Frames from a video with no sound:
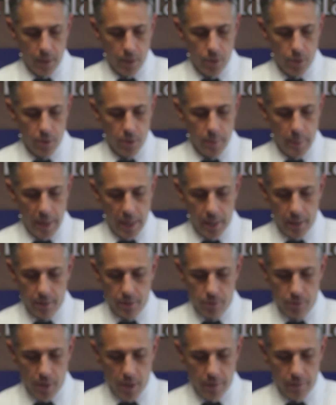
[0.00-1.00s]

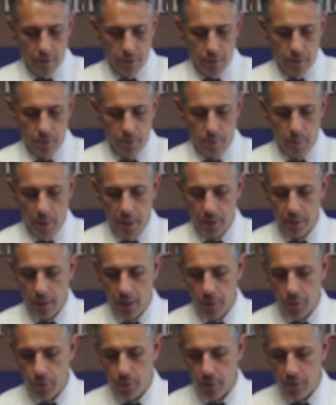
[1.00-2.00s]
Hewlett-Packard's revenues break
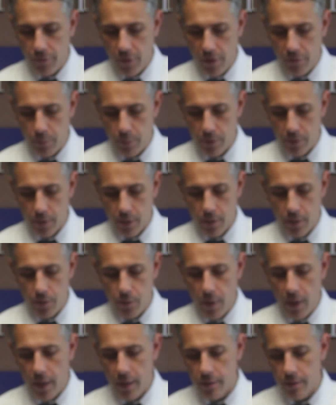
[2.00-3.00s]
down 35%
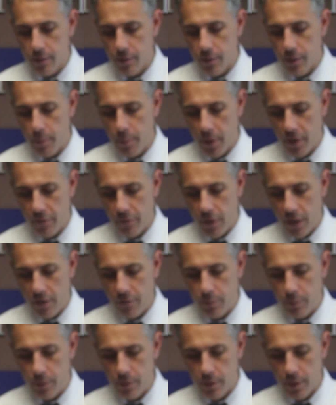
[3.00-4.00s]
US,
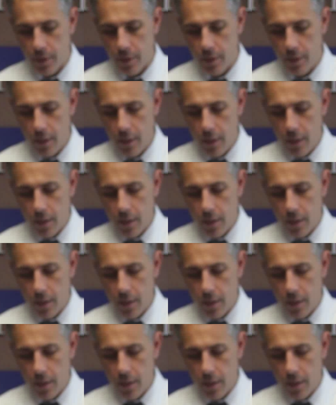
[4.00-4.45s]
35%